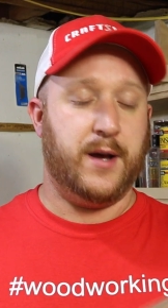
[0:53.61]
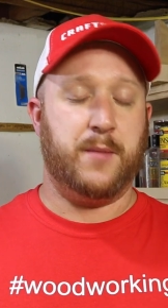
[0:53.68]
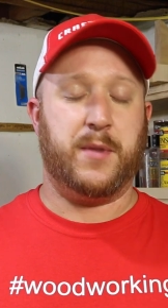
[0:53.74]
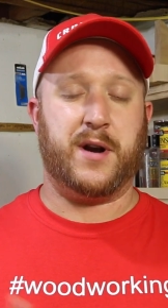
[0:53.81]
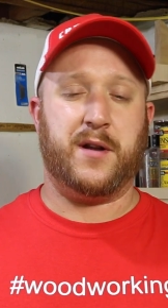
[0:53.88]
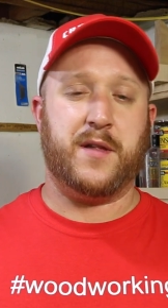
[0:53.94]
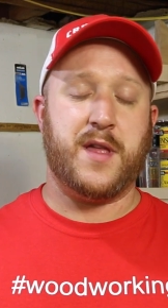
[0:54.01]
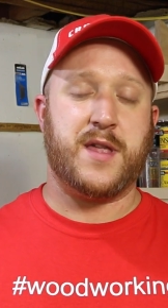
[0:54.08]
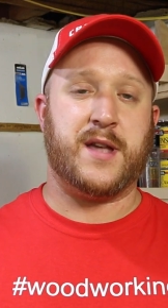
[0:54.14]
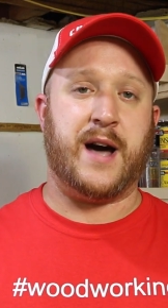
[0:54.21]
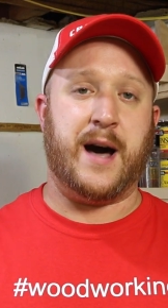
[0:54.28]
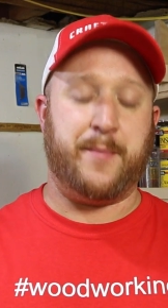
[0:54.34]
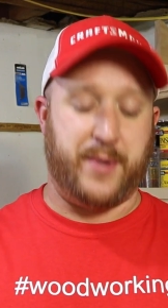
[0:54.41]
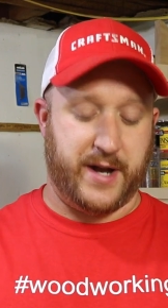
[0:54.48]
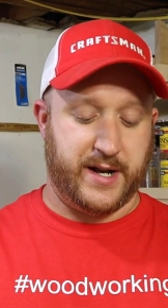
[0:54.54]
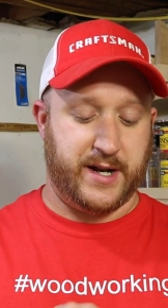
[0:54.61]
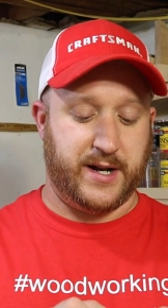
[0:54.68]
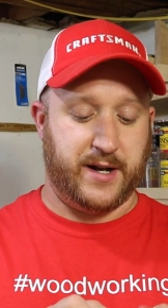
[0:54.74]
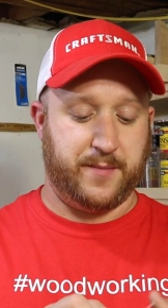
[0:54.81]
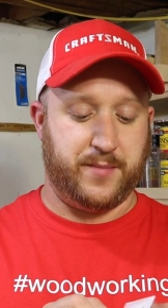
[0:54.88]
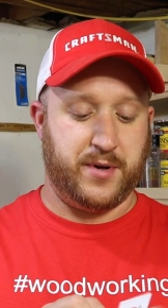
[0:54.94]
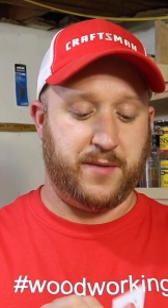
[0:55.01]
But on the top, I ended
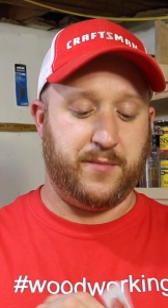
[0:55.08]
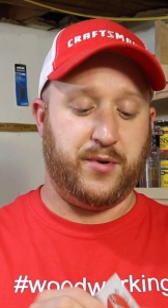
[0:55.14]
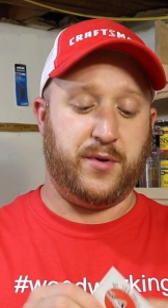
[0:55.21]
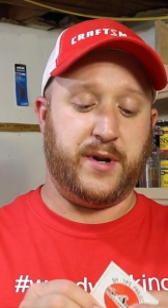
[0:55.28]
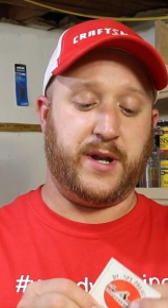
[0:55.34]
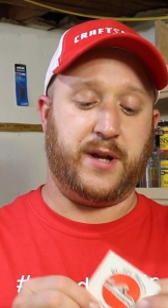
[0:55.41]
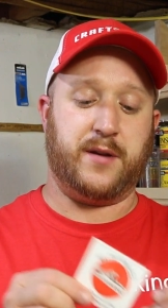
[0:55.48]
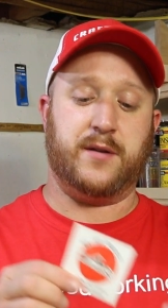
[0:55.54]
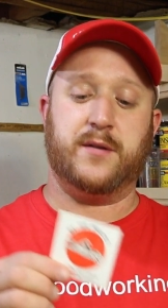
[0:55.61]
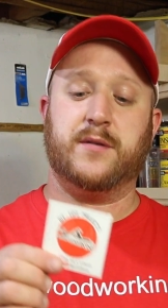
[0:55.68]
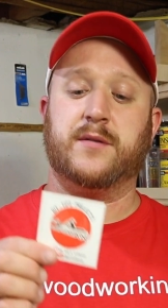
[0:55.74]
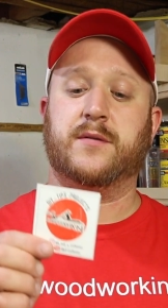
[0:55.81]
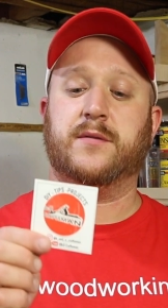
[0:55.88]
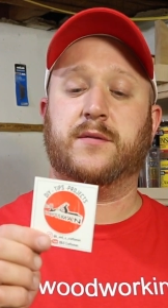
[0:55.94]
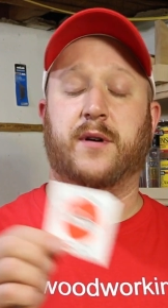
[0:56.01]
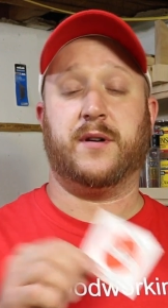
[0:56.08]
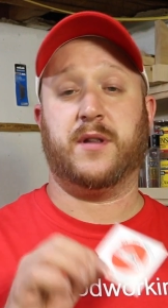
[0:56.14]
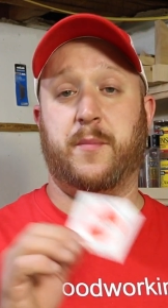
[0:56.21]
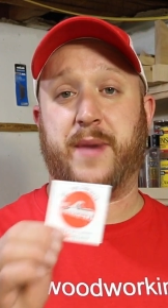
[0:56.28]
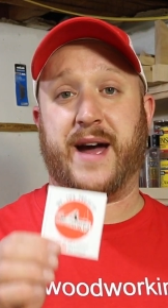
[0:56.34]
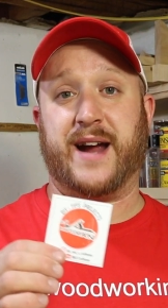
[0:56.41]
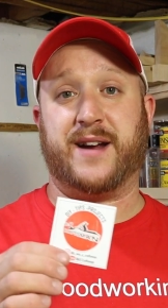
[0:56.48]
up putting, on
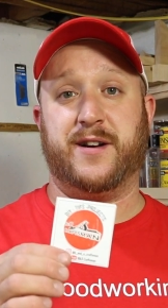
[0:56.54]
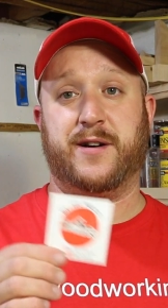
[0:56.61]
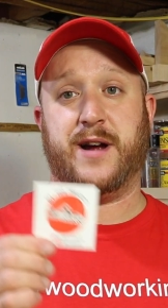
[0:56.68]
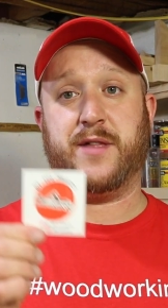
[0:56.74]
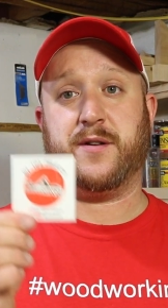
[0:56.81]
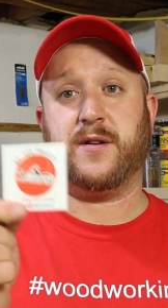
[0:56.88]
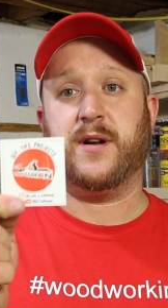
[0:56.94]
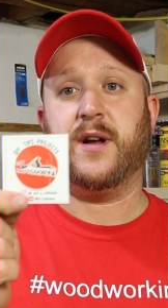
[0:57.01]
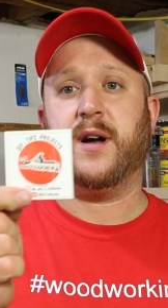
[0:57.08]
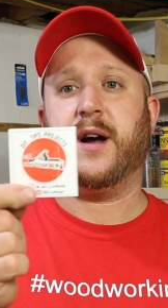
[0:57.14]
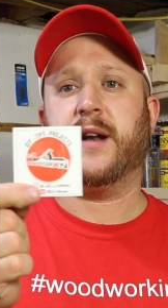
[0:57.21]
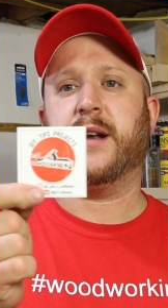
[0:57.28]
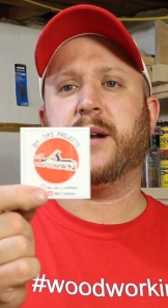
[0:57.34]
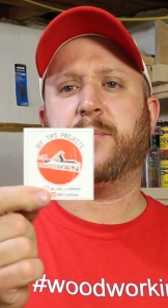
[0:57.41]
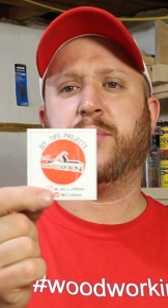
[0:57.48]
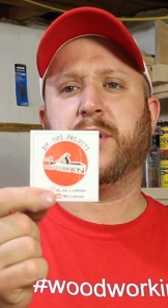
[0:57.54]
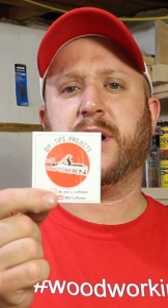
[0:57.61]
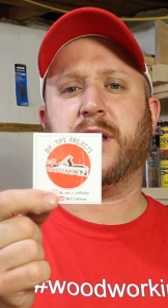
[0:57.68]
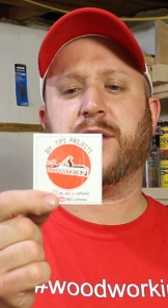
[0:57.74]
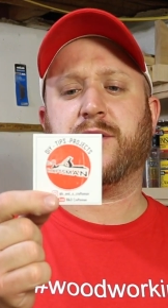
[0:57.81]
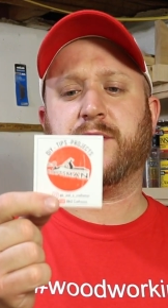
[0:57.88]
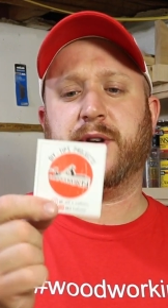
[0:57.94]
the back rather, I ended up
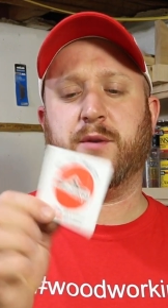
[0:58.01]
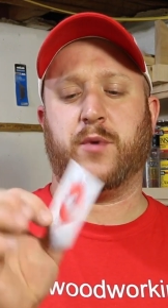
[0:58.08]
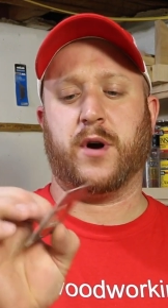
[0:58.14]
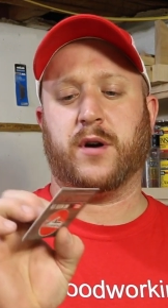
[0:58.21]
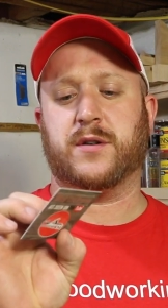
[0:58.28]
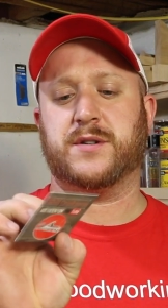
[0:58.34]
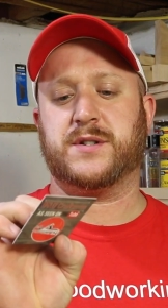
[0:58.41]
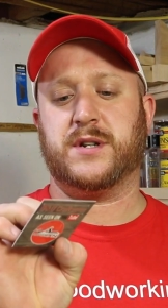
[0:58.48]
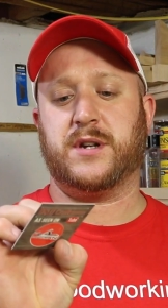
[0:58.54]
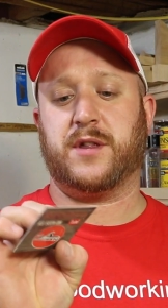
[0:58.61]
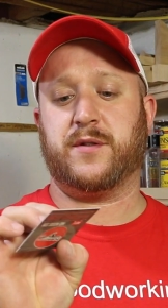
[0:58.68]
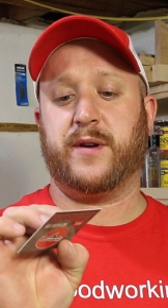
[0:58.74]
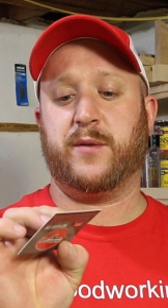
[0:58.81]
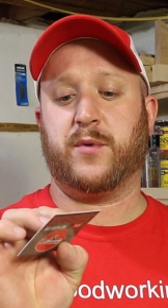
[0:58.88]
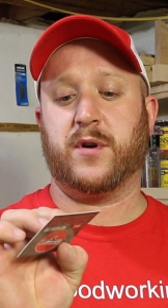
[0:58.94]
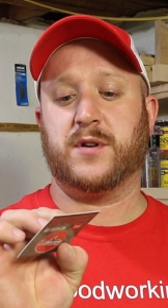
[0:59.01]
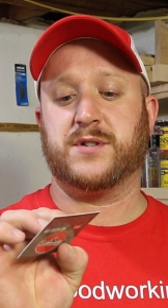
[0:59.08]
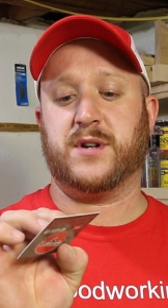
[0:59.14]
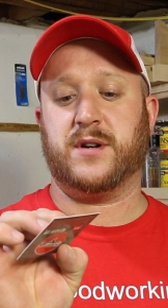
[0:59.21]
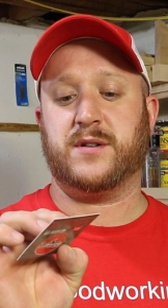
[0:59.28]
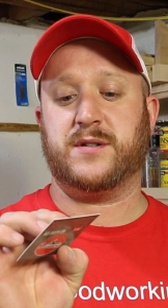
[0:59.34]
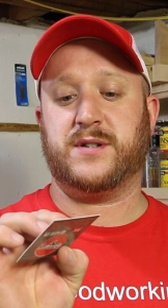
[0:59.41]
putting 3 words. And the 3 words
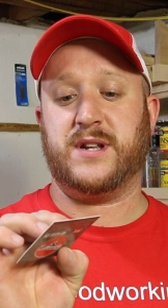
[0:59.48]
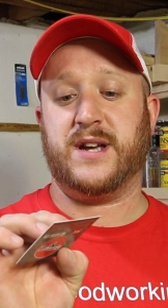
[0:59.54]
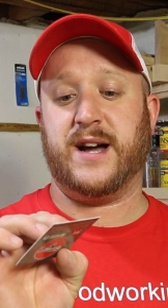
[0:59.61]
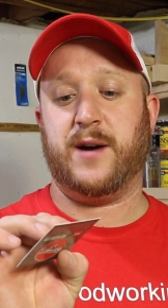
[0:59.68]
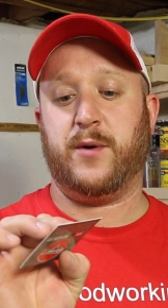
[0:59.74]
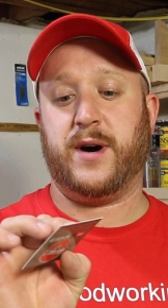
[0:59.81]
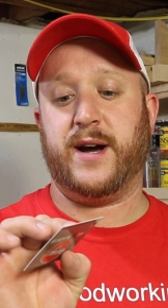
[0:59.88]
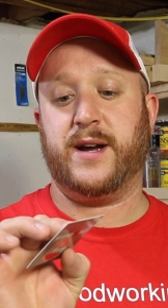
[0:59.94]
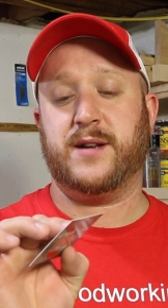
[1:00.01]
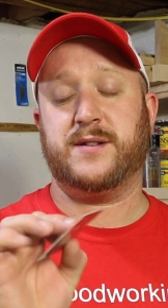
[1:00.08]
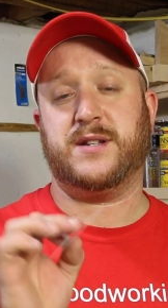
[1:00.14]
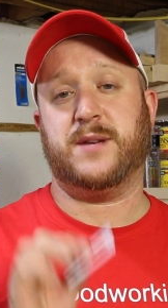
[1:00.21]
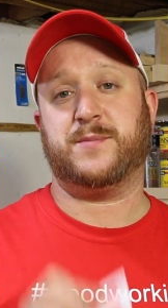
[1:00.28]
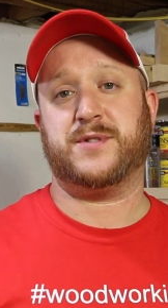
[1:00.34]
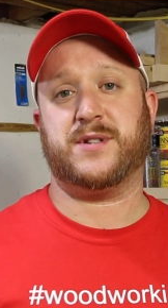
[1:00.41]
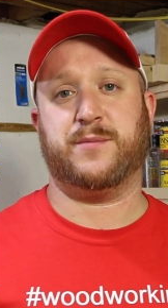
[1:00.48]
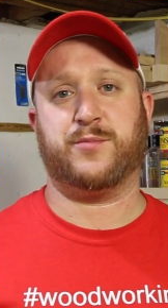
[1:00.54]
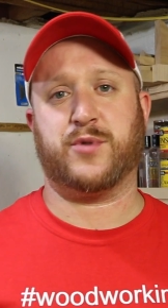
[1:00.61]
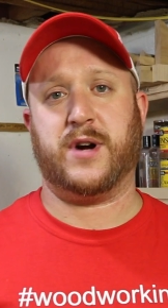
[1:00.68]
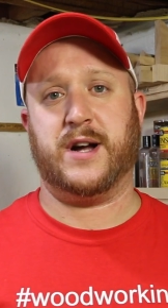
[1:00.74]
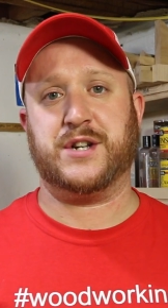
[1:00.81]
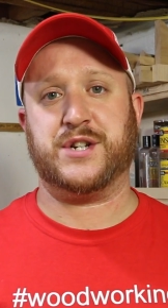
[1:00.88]
are DIY, tips, and
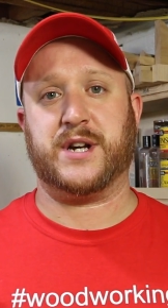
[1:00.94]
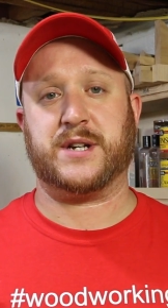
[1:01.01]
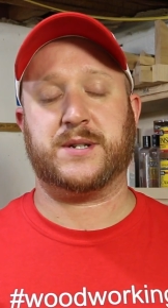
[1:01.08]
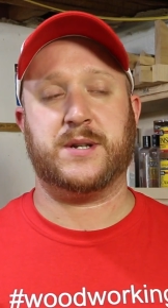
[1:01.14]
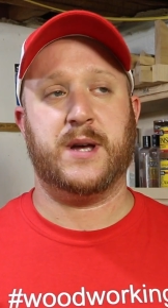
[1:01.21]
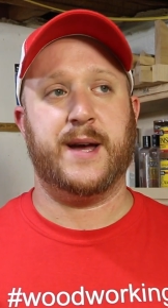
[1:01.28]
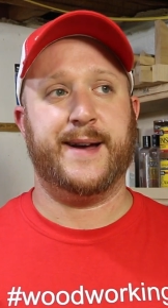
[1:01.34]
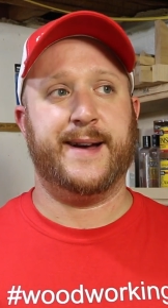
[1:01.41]
projects.